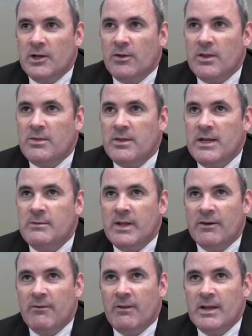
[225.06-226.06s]
The theme
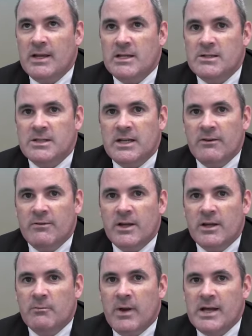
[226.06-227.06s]
definitely is
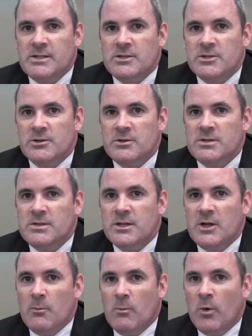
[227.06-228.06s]
giving passengers
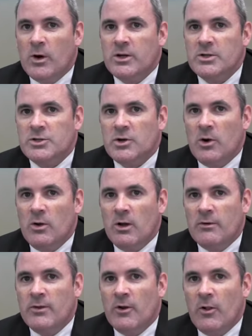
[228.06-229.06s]
more control
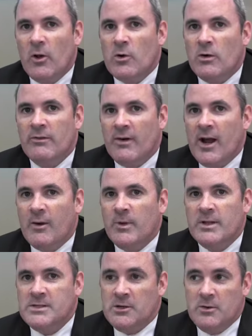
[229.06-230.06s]
over their local
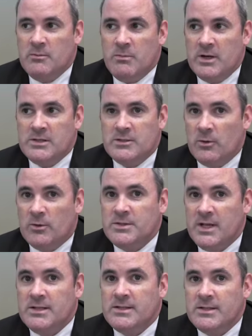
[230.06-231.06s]
environment. So it makes total
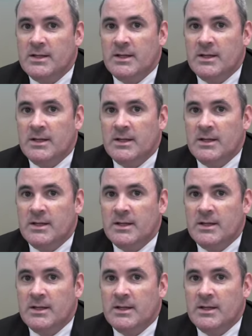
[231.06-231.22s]
sense.